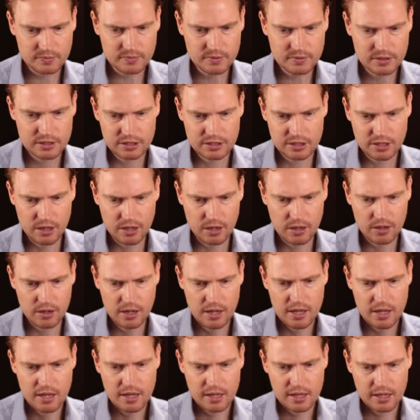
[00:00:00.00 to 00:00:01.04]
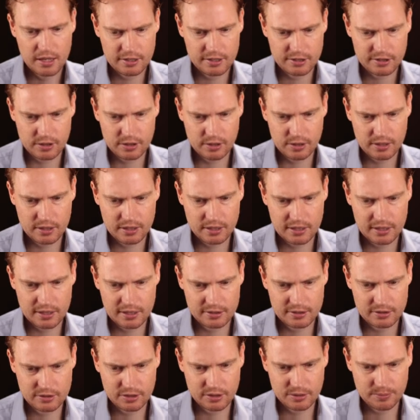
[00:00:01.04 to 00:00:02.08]
So historically,
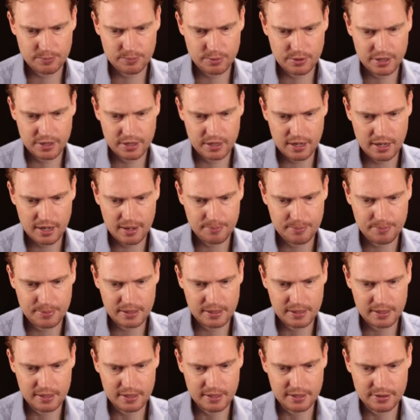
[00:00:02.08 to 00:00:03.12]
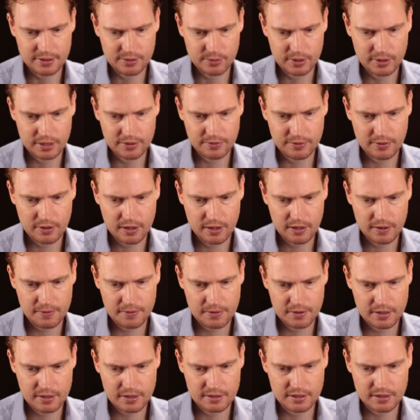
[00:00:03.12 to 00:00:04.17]
it's got a pretty high PE, 25,
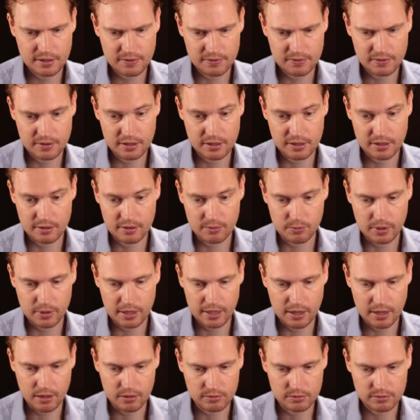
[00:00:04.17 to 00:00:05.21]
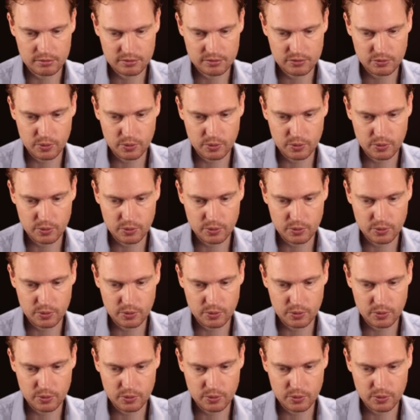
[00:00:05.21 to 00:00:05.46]
37, 39, wow,